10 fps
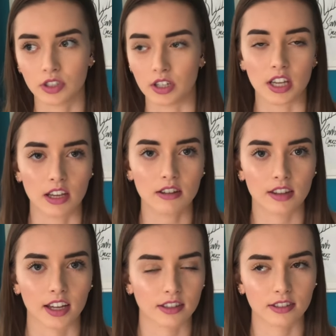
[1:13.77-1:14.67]
to eat.
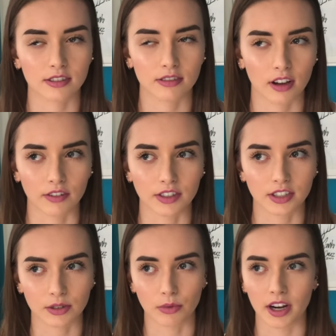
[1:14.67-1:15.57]
That's
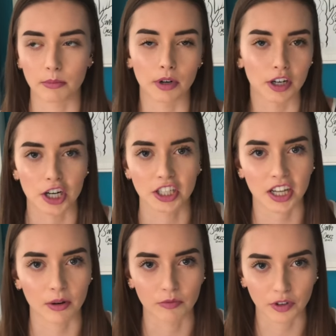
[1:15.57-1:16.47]
obviously where burgers
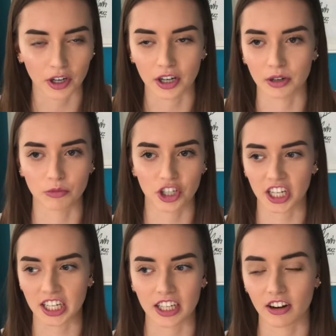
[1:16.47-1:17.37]
come from,
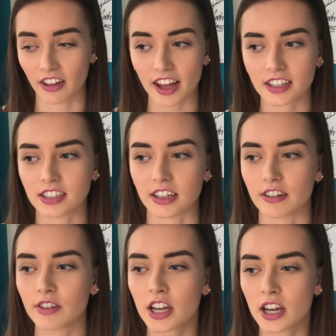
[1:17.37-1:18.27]
chicken, all that
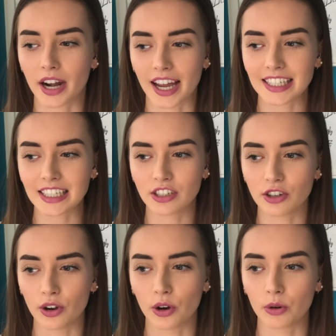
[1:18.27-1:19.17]
stuff. But I didn't
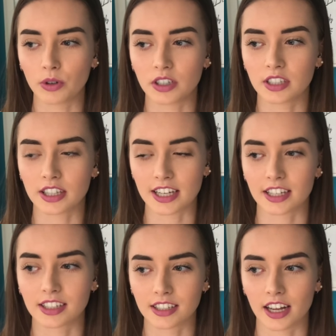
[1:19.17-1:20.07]
know to the
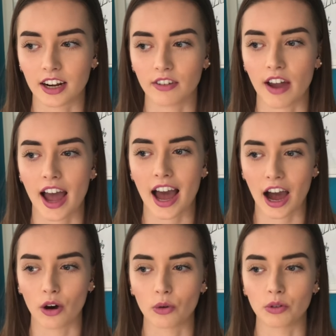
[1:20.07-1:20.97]
extent of
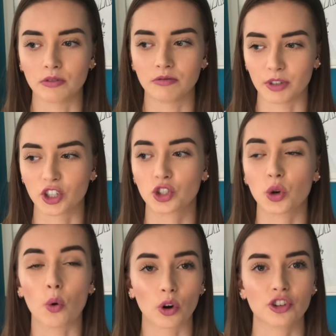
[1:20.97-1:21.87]
how much
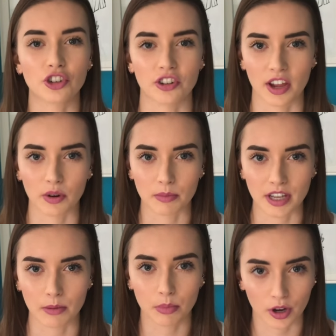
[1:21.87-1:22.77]
torture they were
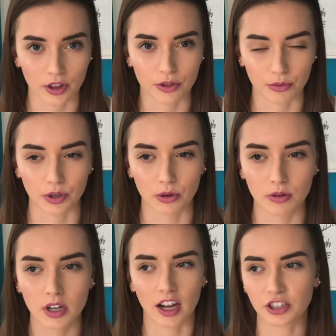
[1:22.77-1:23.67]
being put
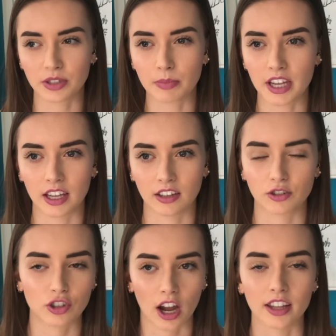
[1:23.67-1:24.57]
through. Not just being
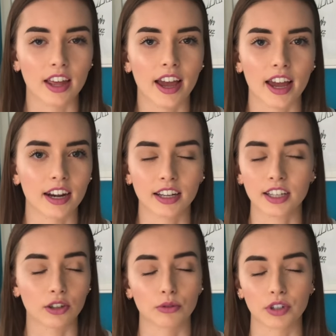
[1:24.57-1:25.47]
shot in the head and
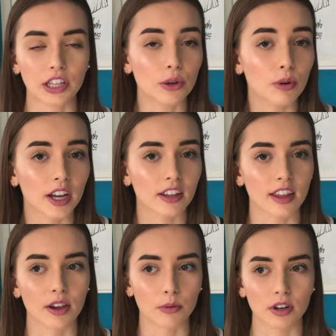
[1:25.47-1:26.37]
killed really quick,
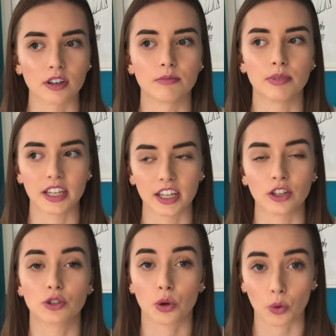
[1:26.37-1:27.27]
they were
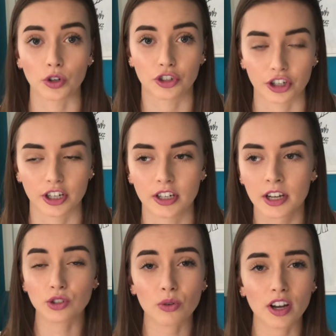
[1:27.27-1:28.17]
being tortured.
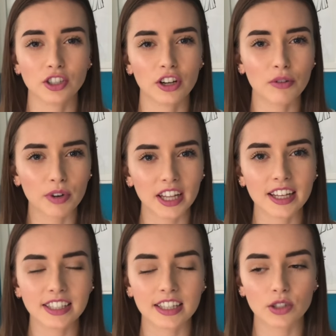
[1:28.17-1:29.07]
So I started
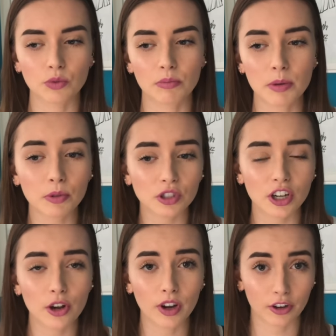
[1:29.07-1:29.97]
realizing this when people
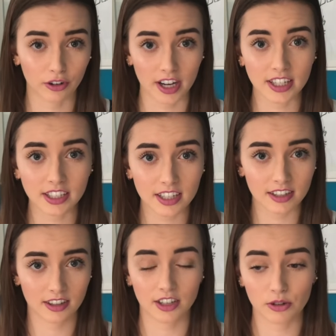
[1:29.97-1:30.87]
started going
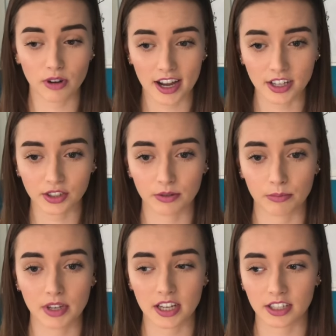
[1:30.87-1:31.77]
crazy in the US
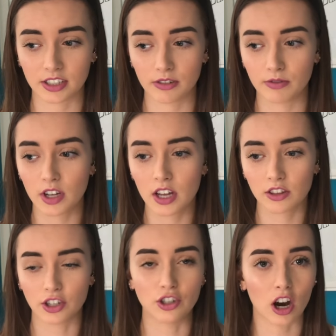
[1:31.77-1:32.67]
because of
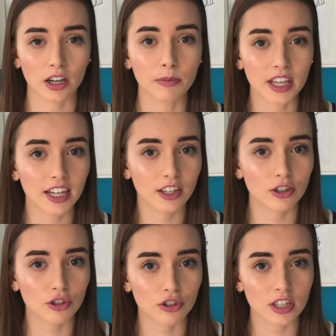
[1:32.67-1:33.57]
the dog meat
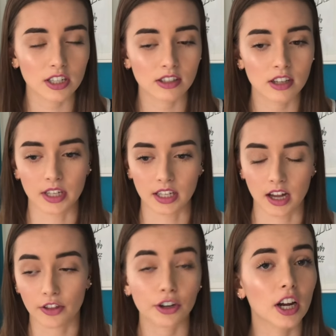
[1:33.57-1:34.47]
industries
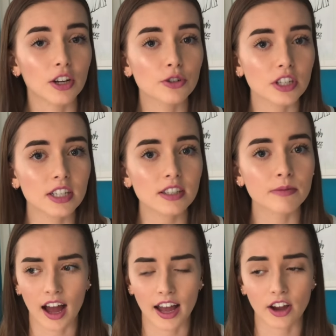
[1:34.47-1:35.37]
in other
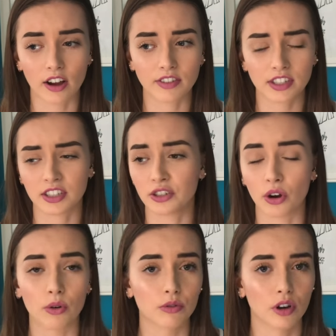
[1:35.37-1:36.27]
countries. I obviously
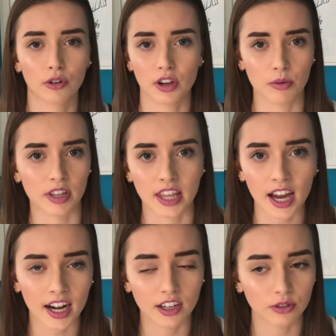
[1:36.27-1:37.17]
don't agree with
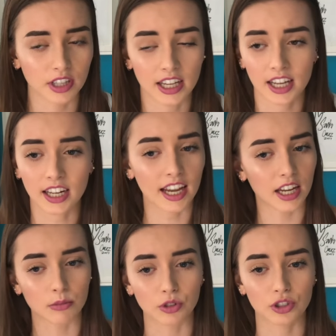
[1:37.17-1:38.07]
that. I don't think any
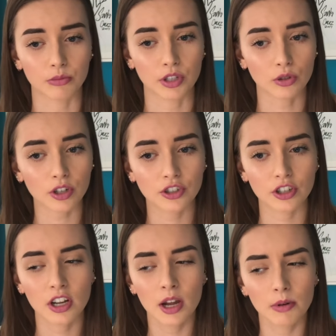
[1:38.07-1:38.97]
animal should be
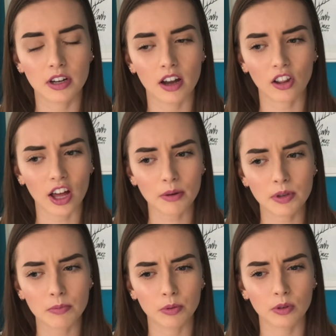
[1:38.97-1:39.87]
tortured, but a lot of
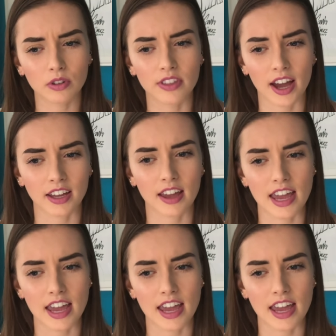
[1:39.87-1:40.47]
people that